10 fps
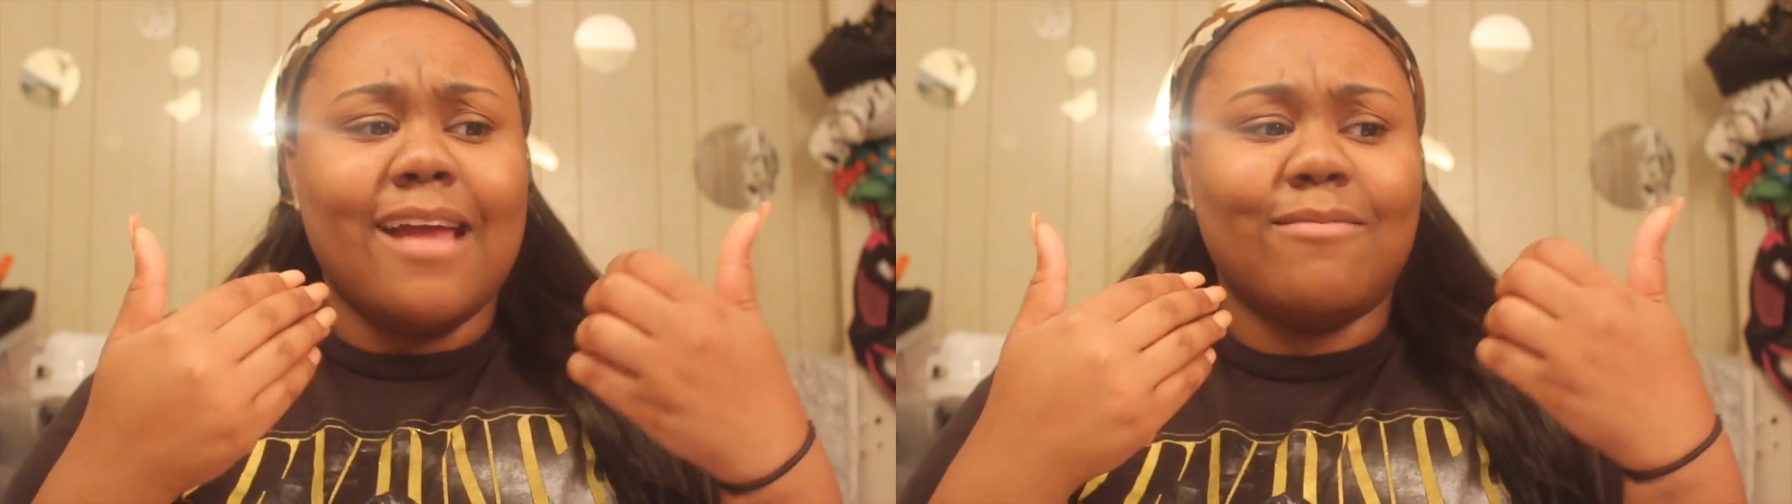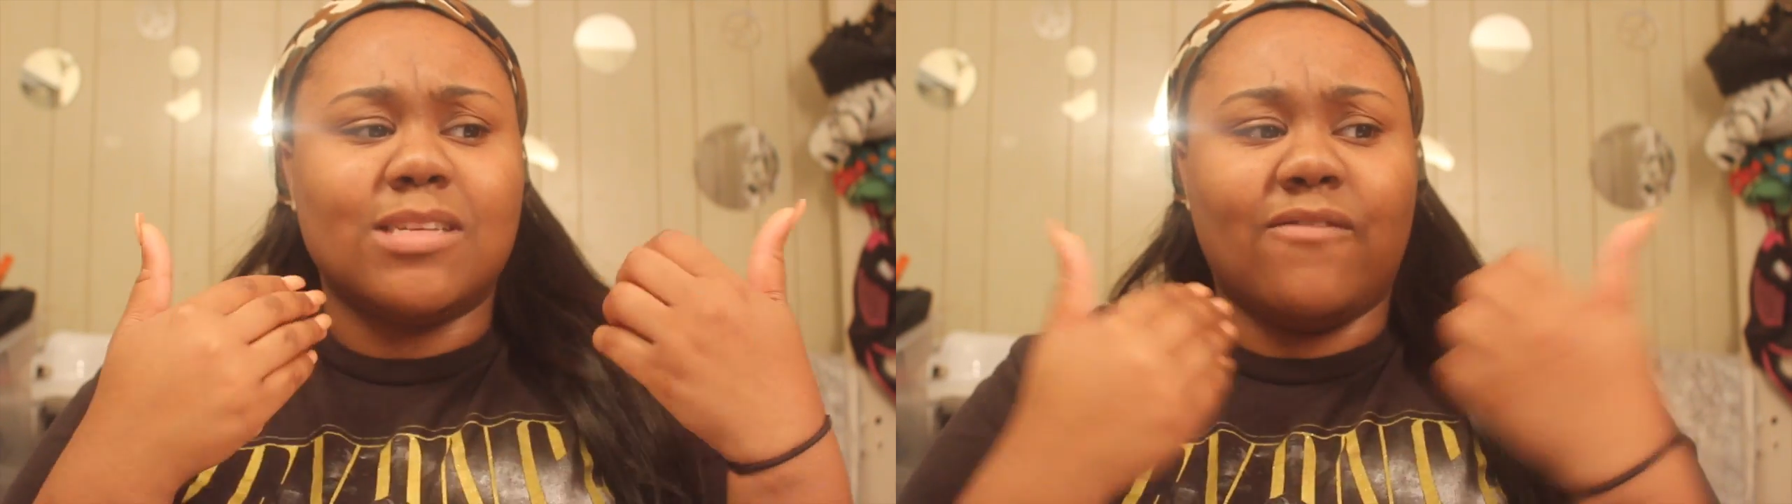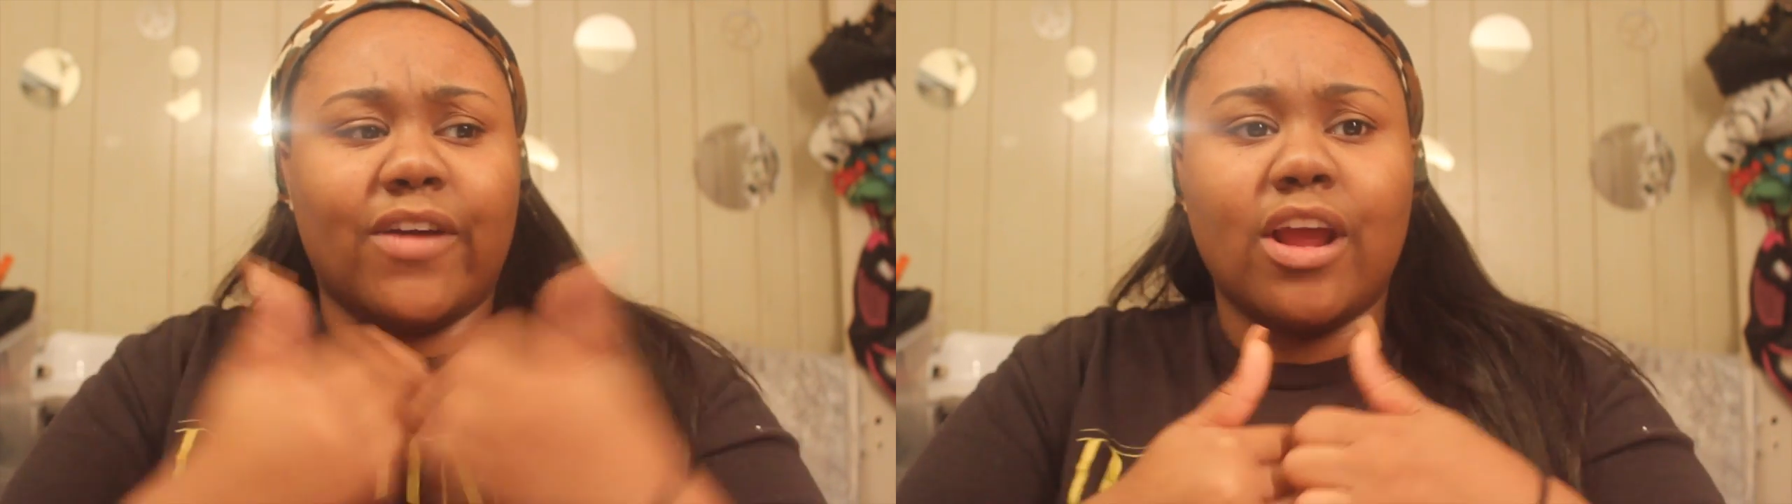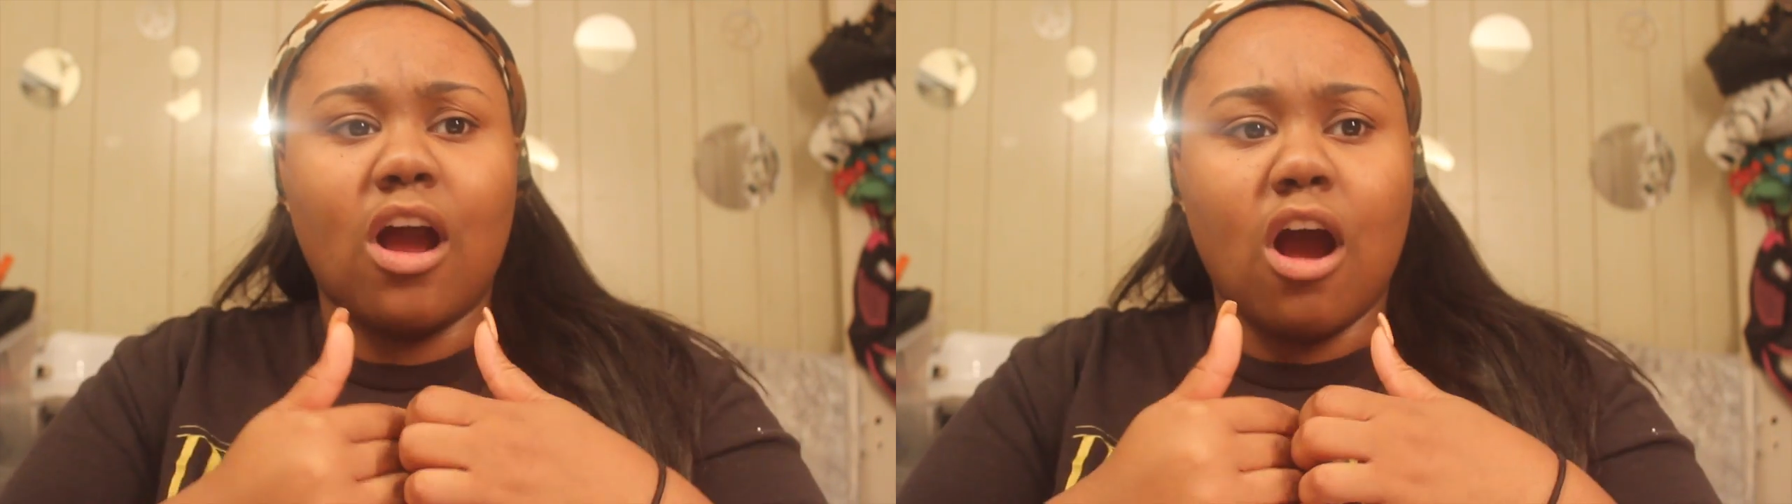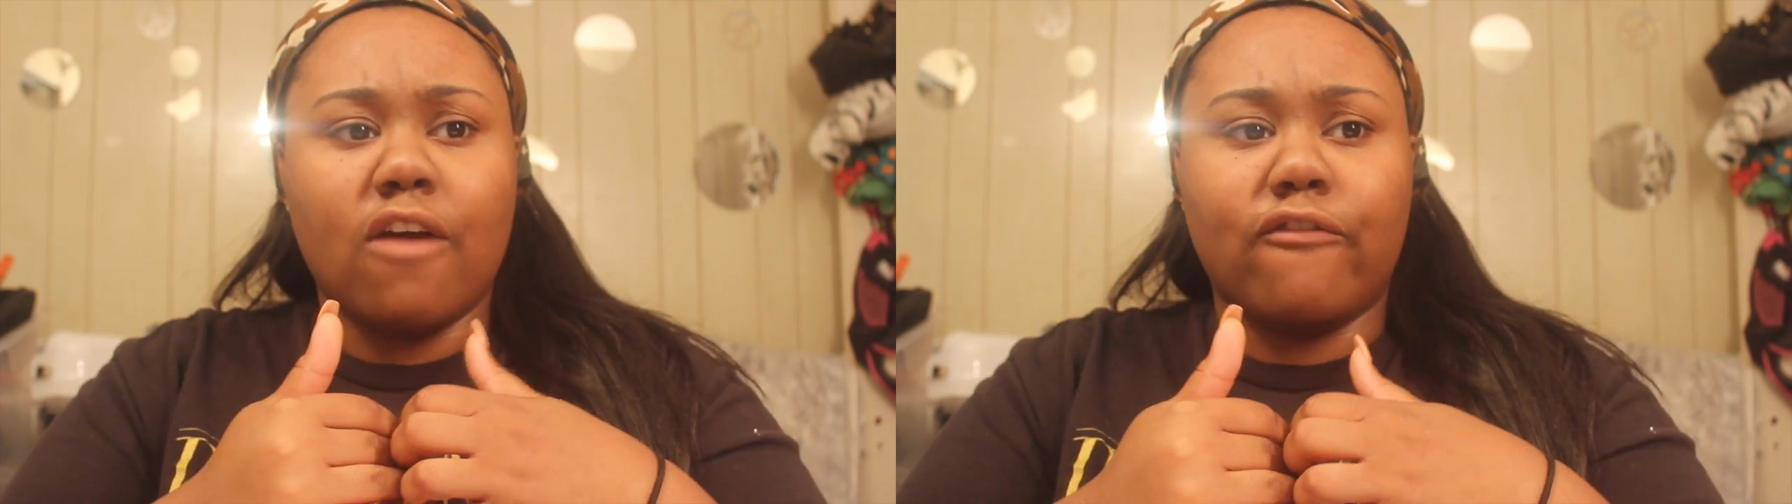It was
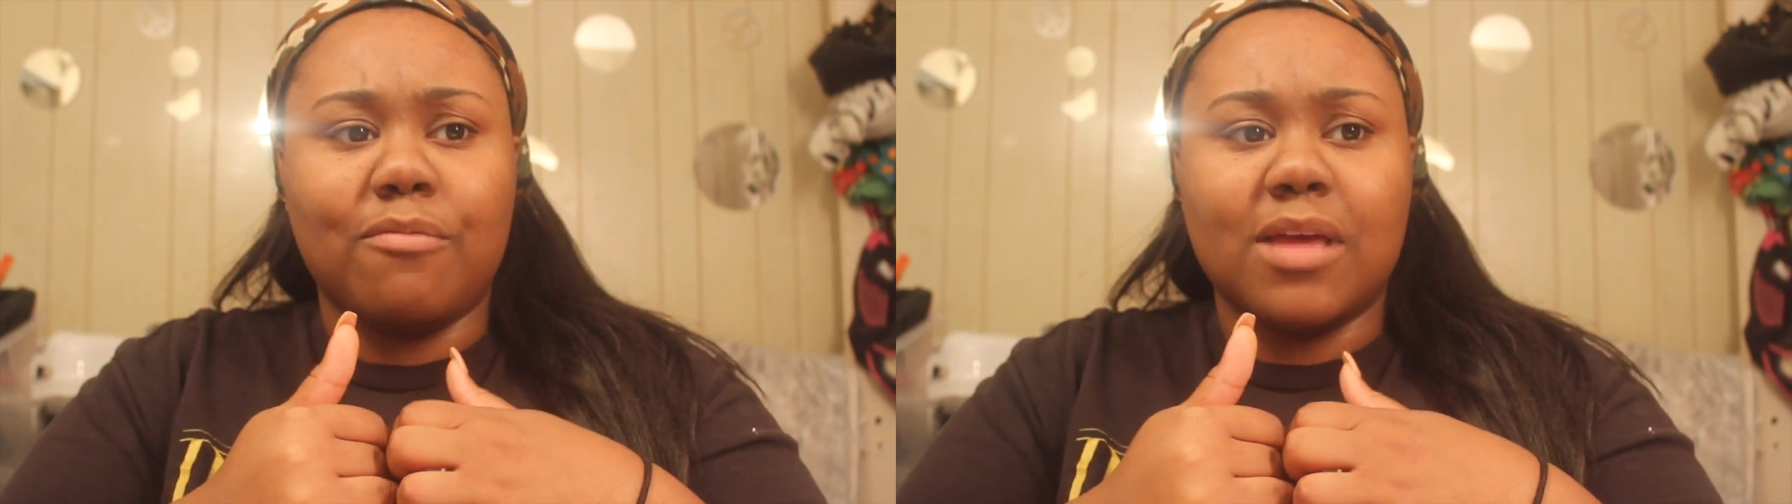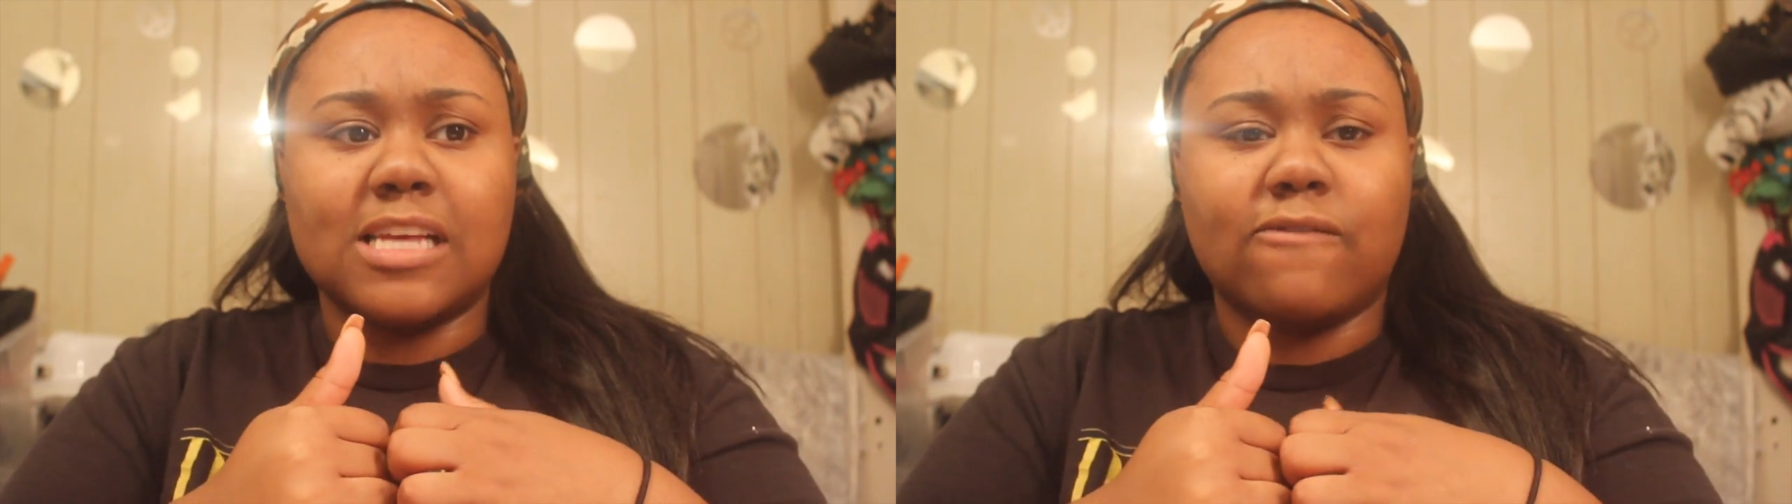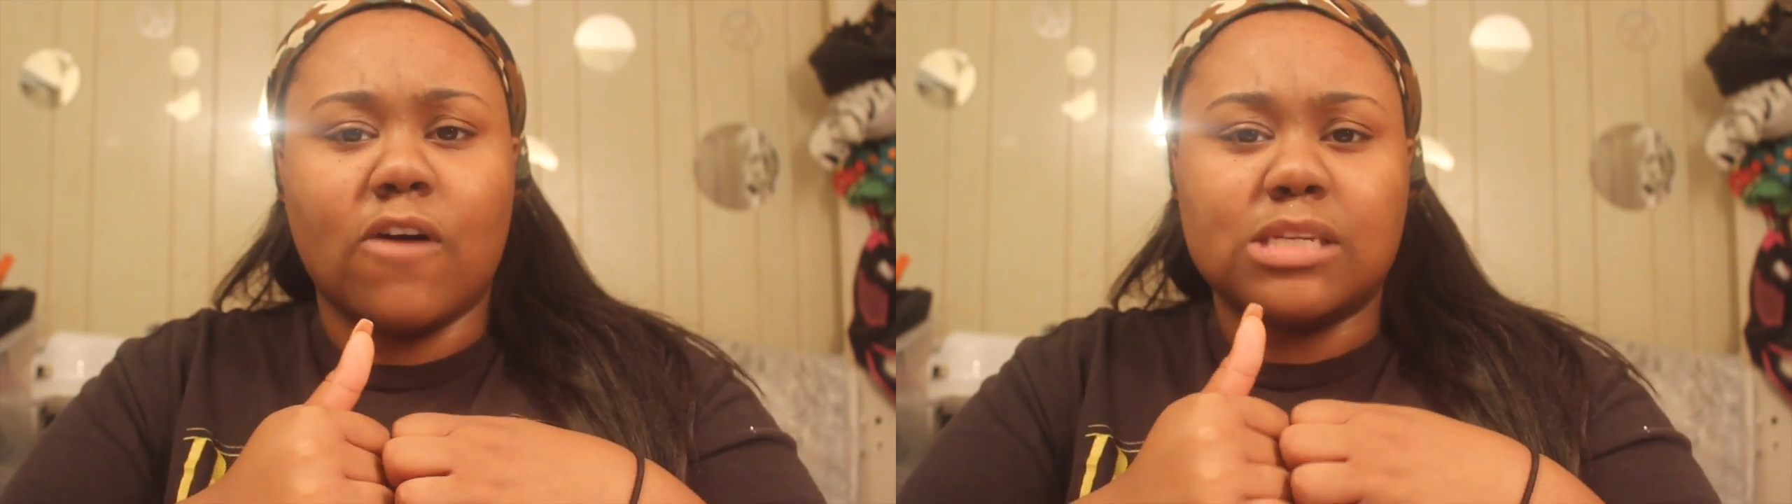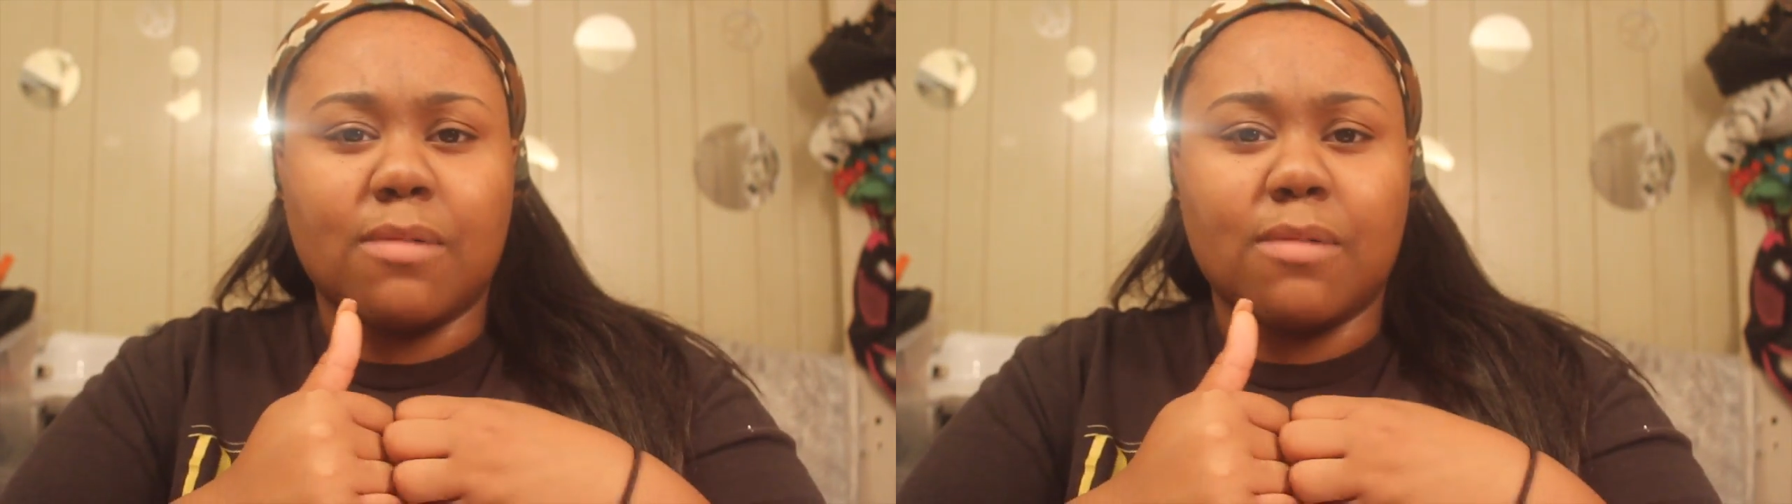very hard for me as far